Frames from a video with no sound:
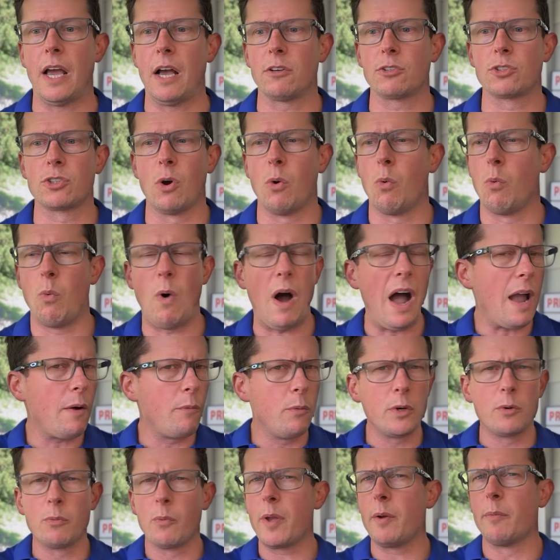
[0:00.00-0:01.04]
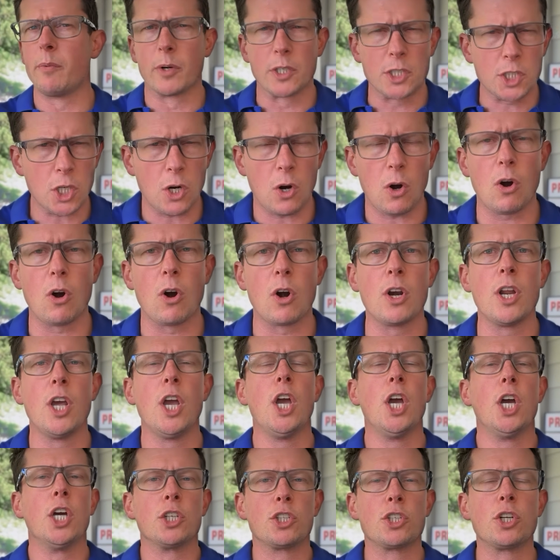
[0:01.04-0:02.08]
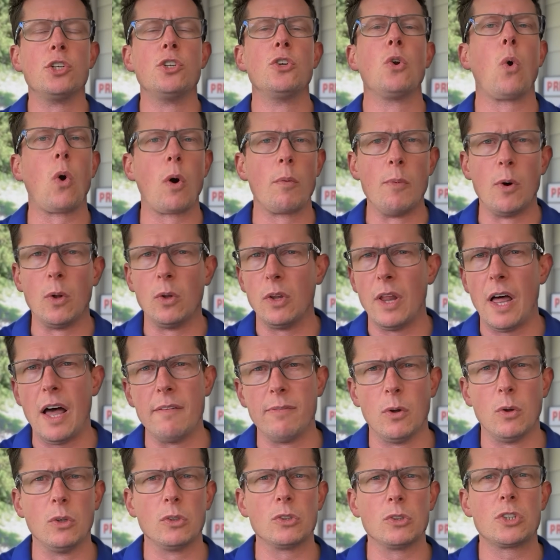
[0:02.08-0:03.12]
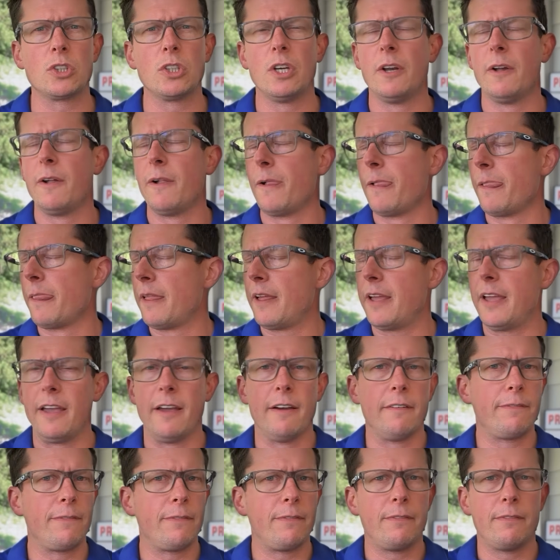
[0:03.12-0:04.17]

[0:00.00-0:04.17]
So why would we return to normal levels if